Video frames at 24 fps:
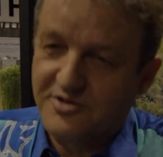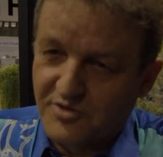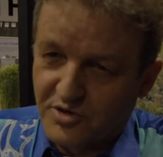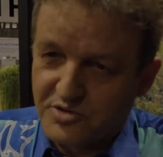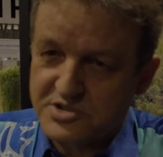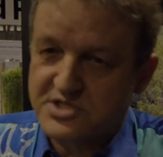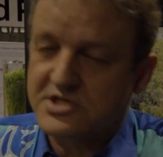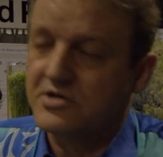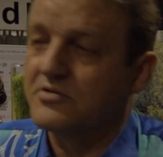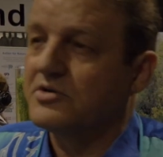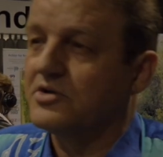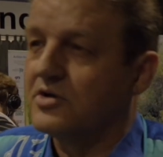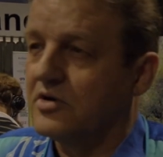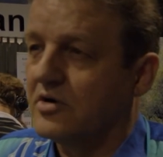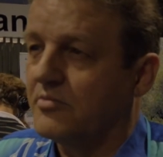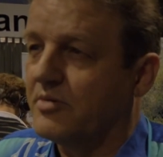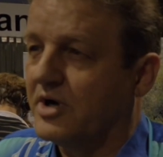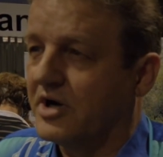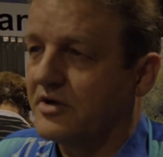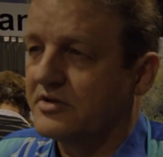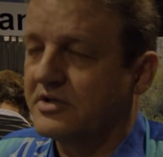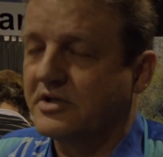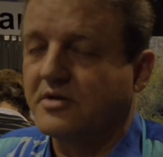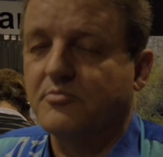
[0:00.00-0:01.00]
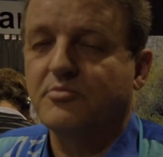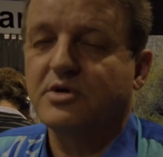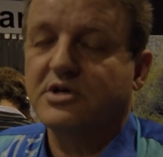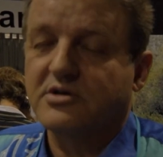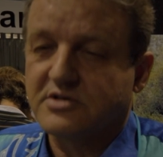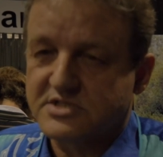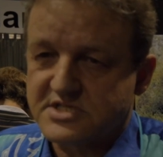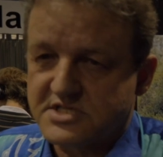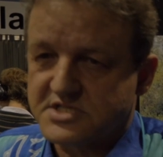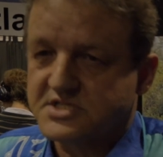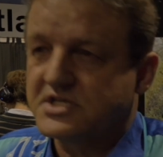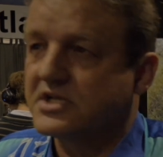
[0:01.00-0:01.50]
also know about it
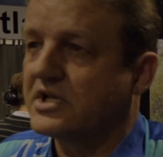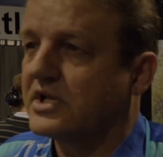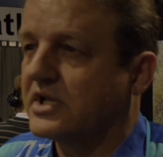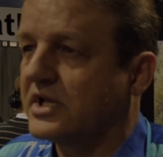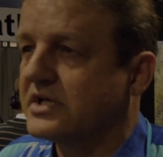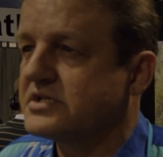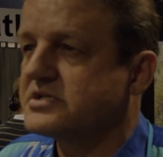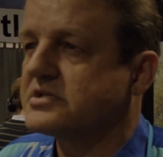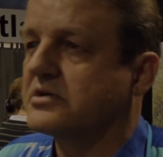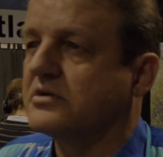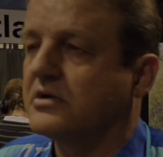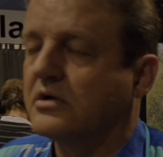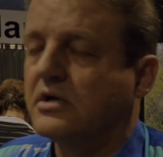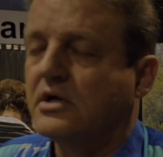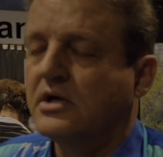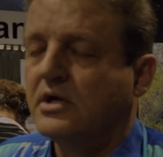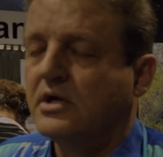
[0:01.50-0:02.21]
because it's in Alaska.